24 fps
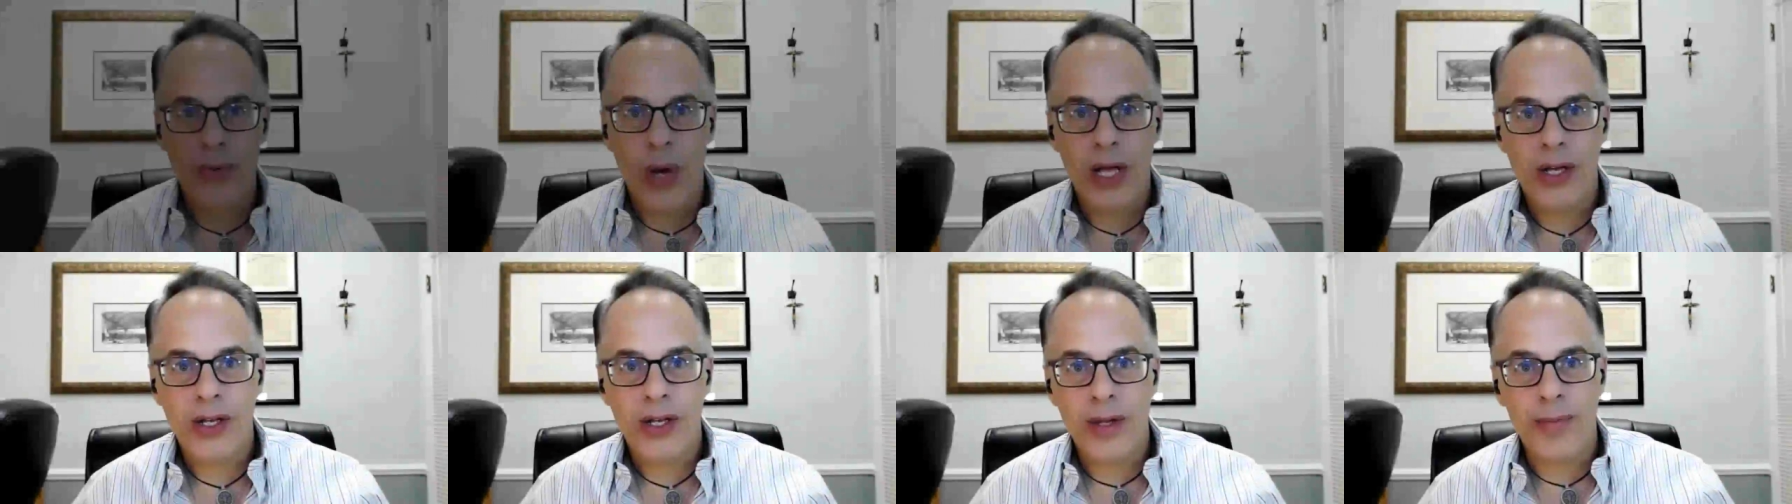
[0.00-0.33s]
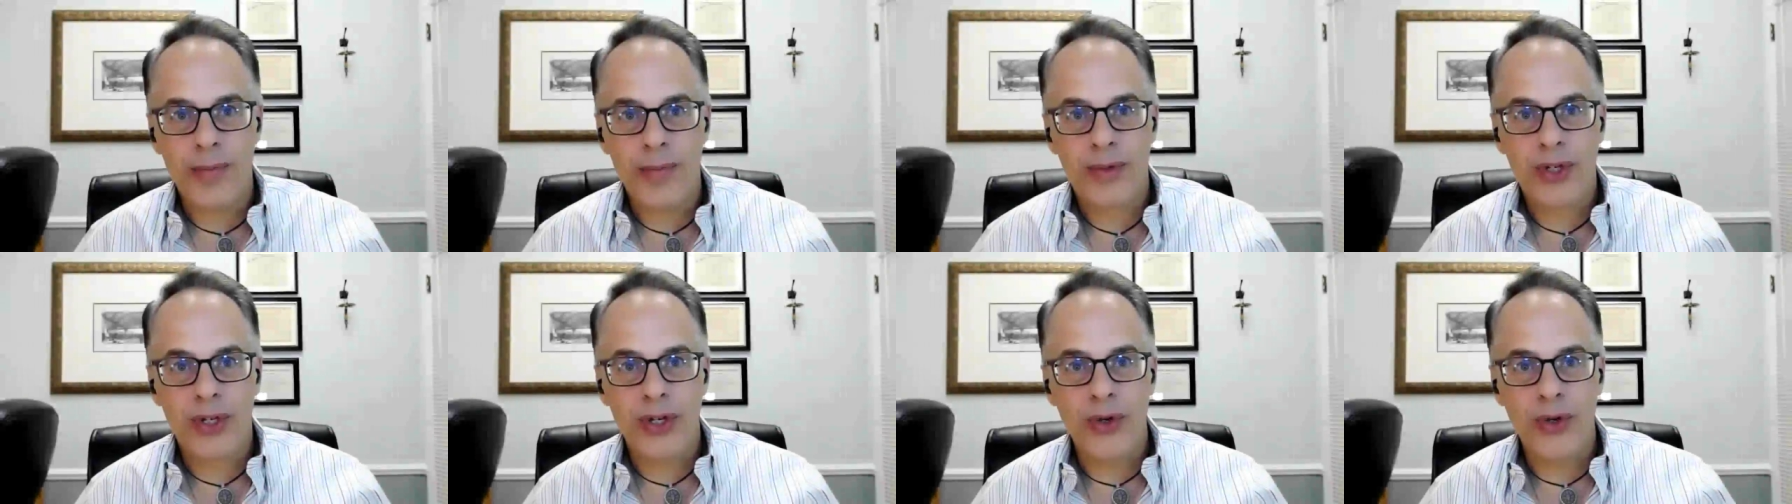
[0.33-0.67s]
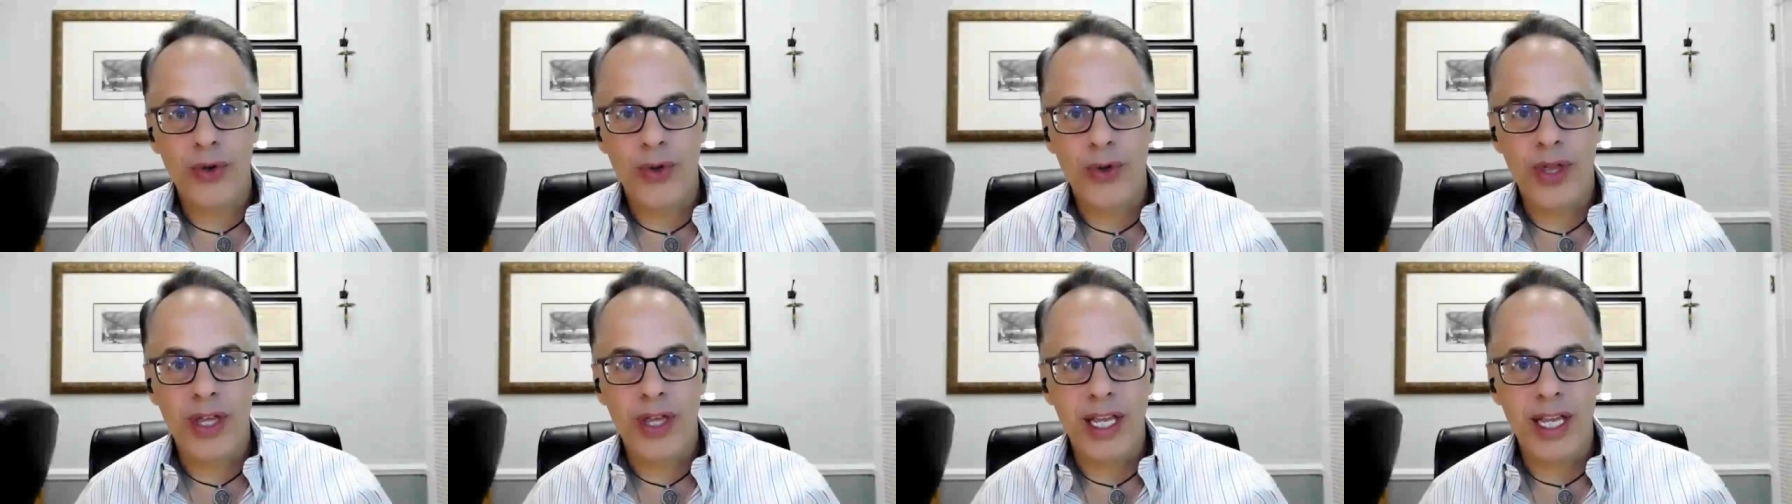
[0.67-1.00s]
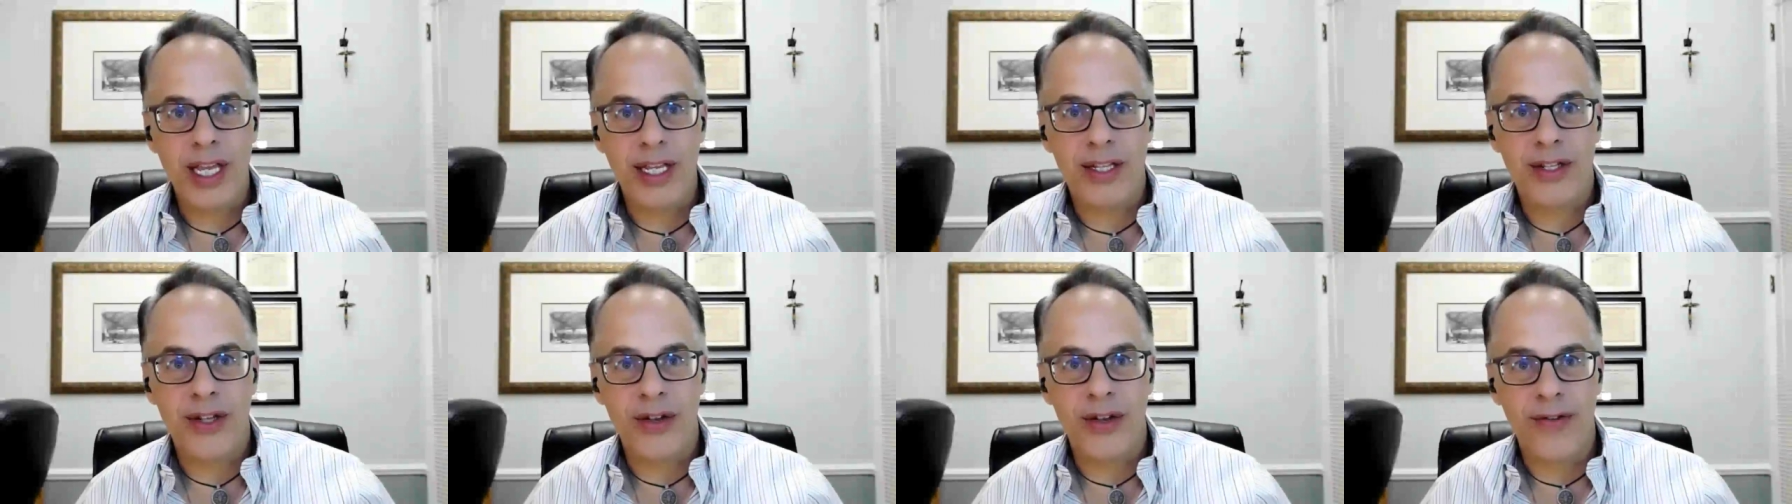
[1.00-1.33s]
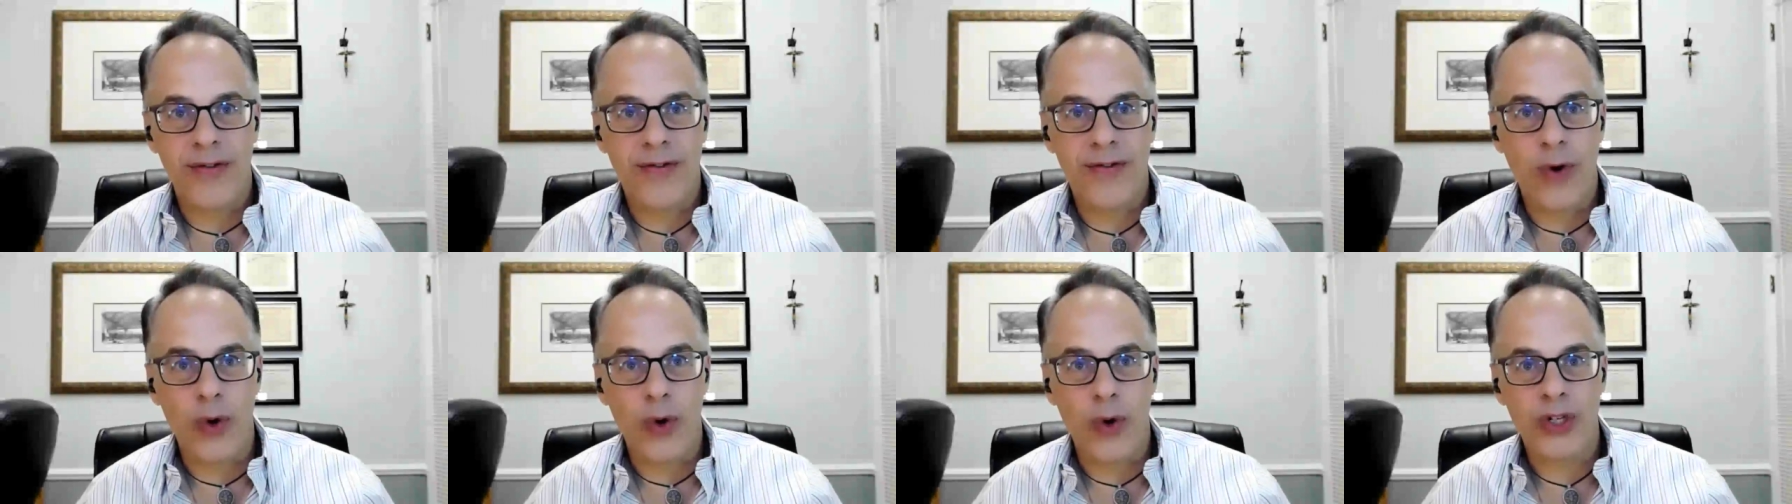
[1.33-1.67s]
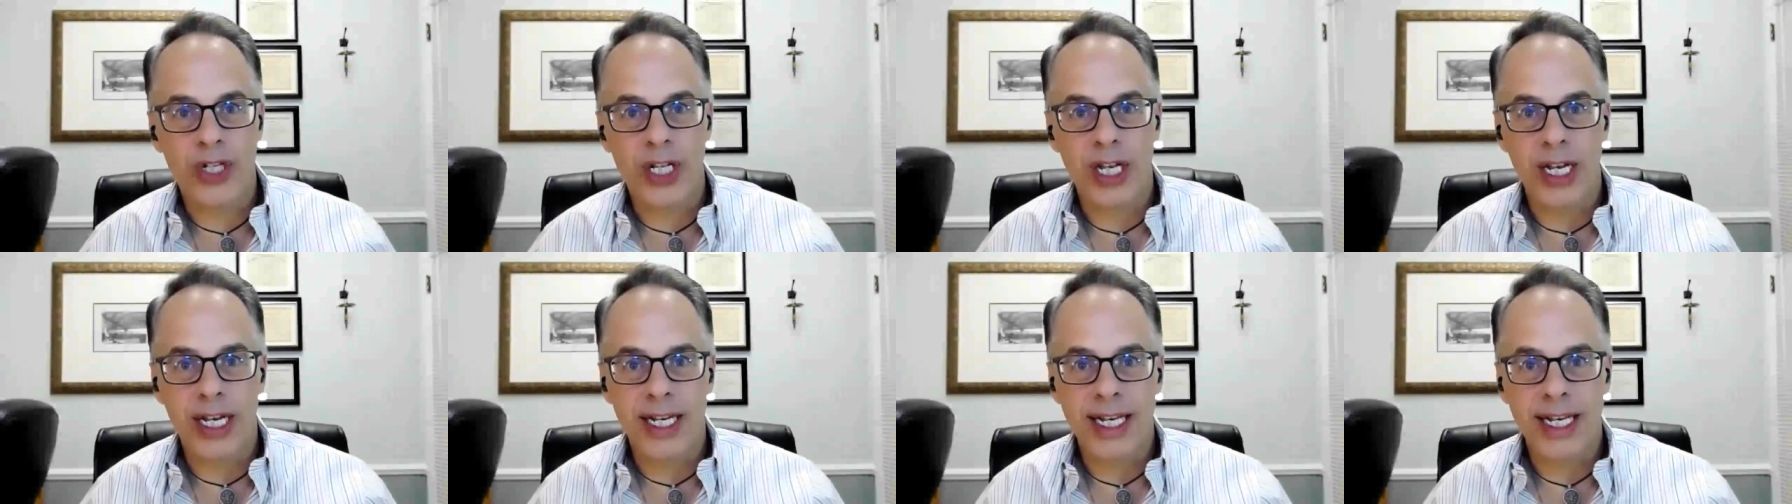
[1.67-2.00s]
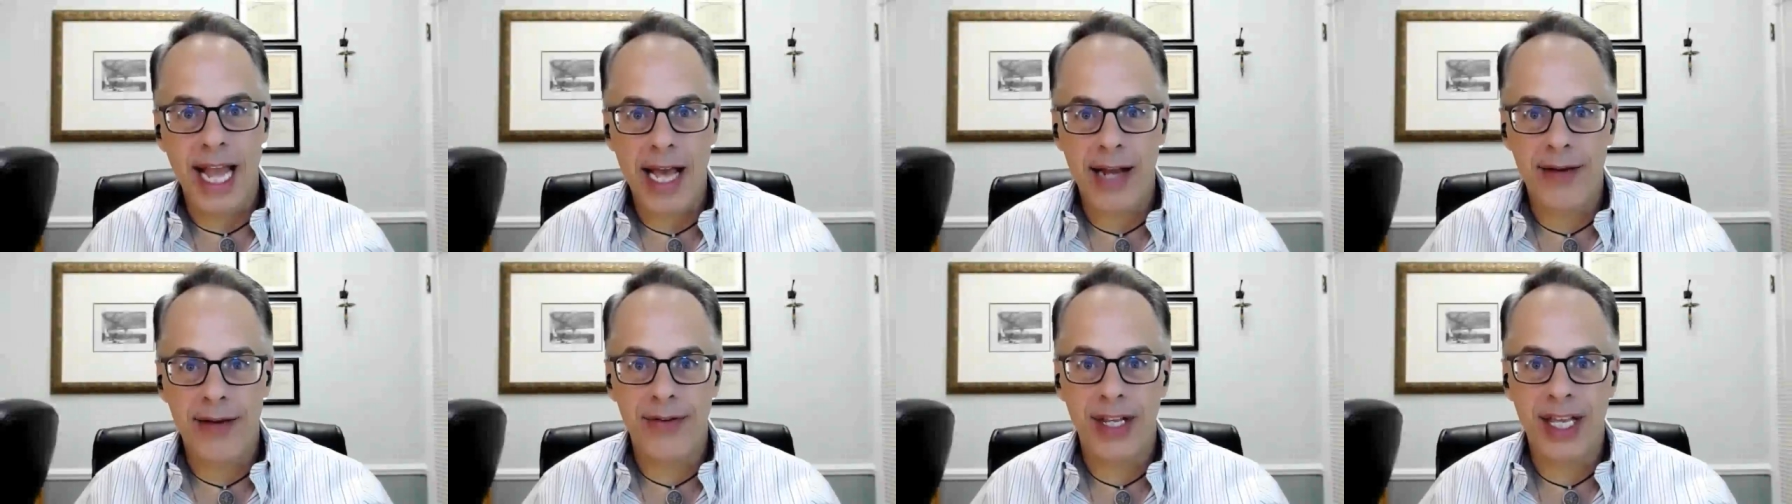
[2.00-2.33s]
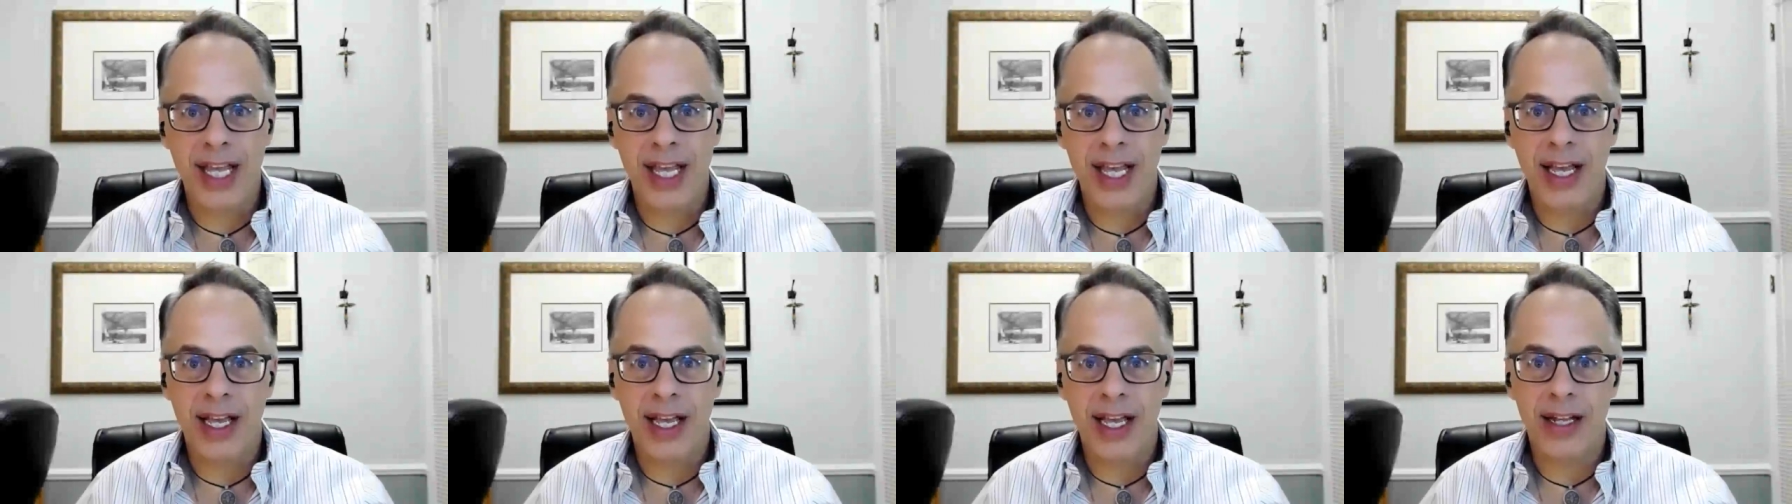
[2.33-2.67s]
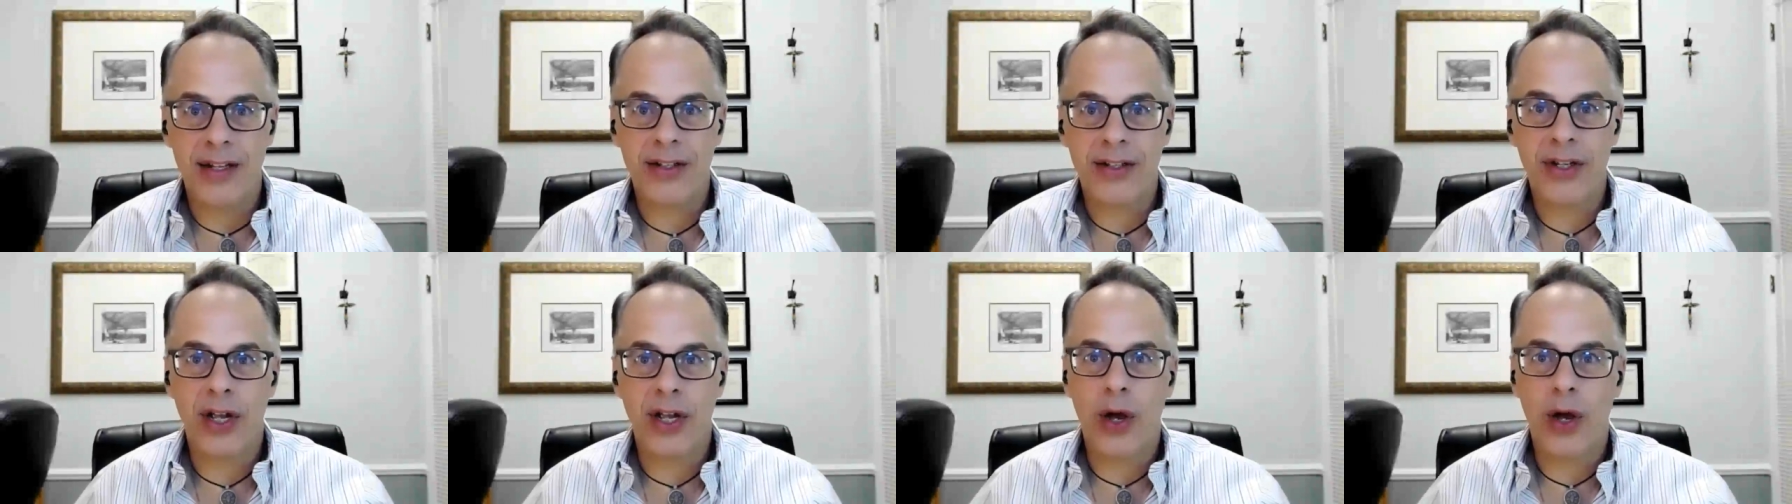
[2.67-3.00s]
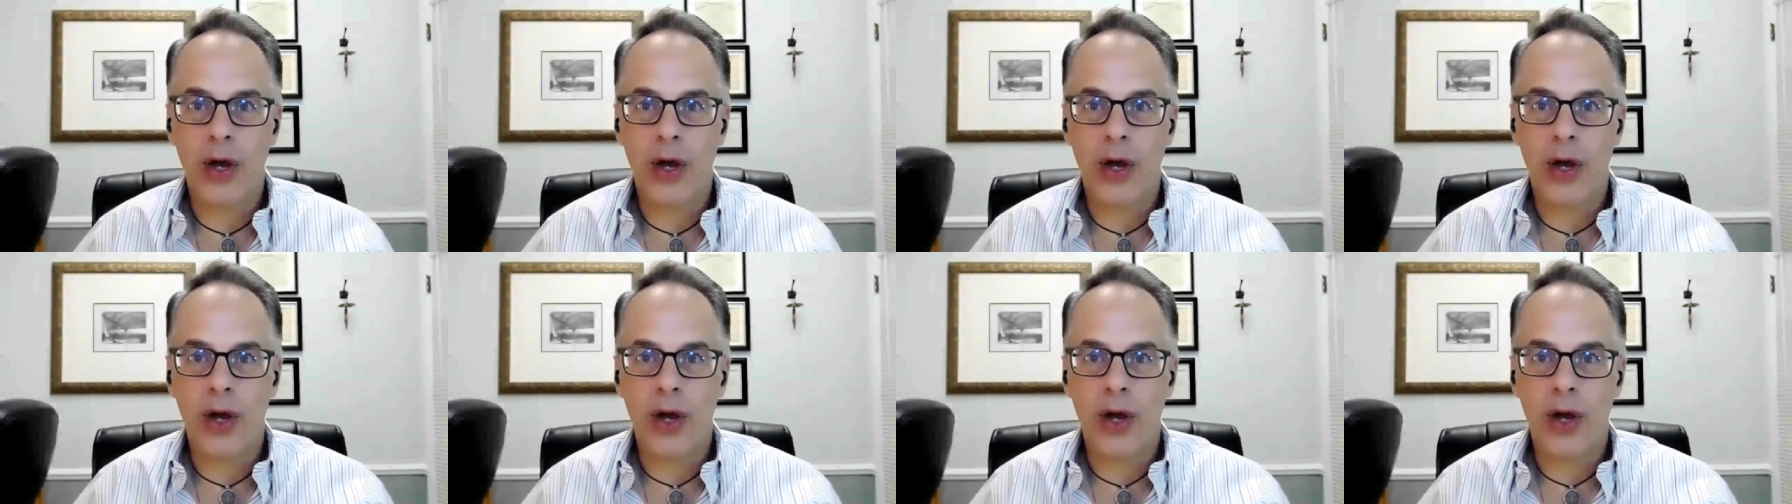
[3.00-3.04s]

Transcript: welcome to the Divorced Dadvocate,